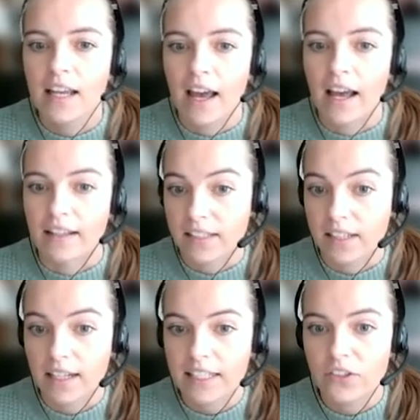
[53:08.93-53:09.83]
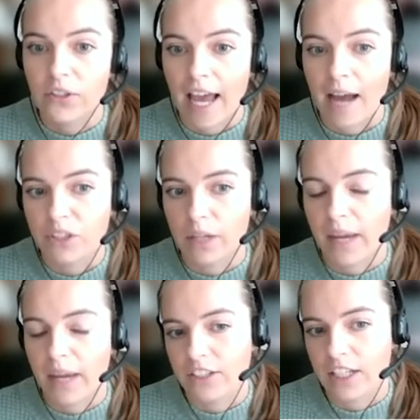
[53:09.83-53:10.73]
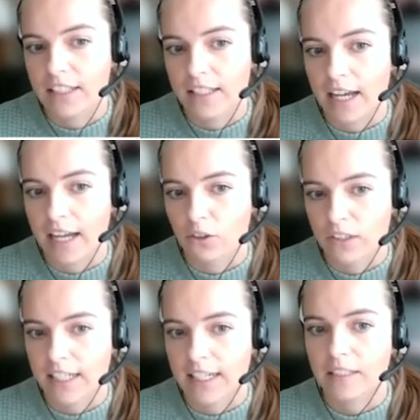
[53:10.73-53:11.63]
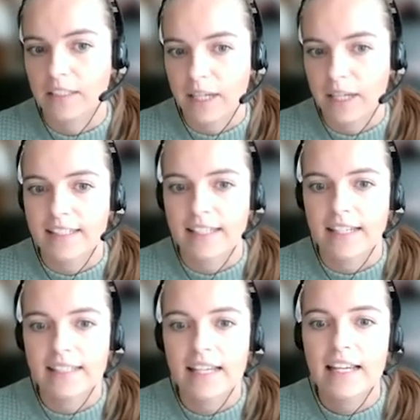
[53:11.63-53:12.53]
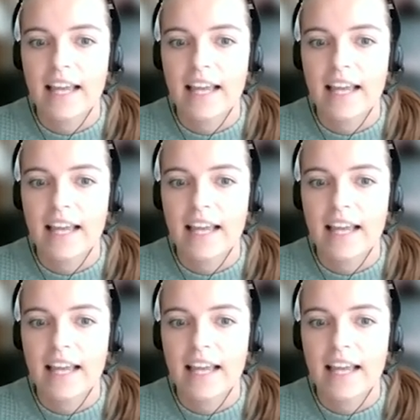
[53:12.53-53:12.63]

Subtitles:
study to capture patient diagnostic experiences,